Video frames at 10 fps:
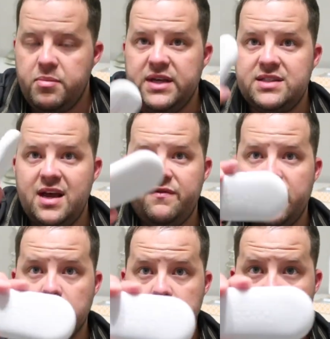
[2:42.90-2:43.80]
Beats
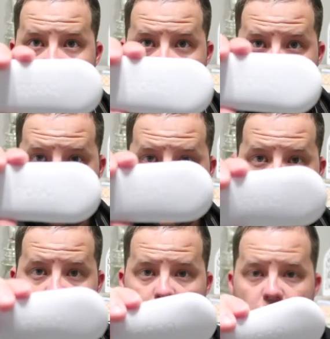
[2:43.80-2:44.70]
headphones. Just
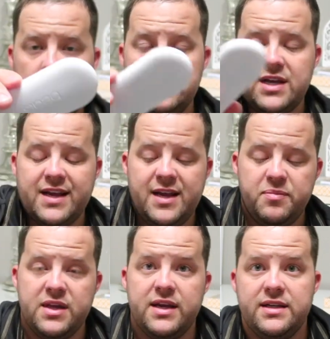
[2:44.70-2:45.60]
little ones. I
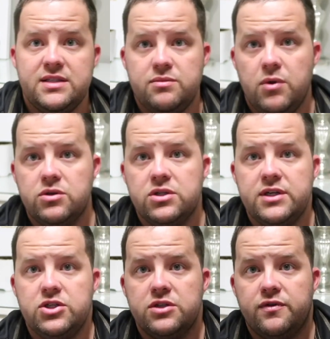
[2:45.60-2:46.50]
keep these
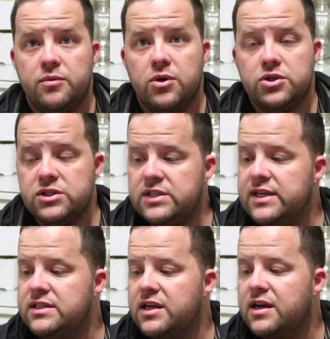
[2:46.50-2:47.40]
mostly just for emergencies.